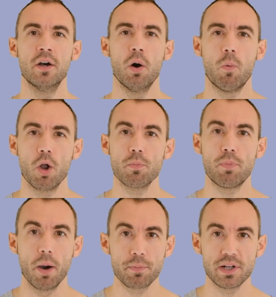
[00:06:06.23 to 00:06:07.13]
One
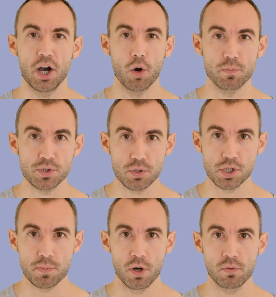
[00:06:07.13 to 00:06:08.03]
popular open source
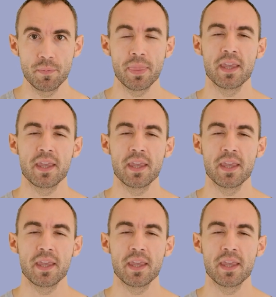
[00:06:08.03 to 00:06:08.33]
program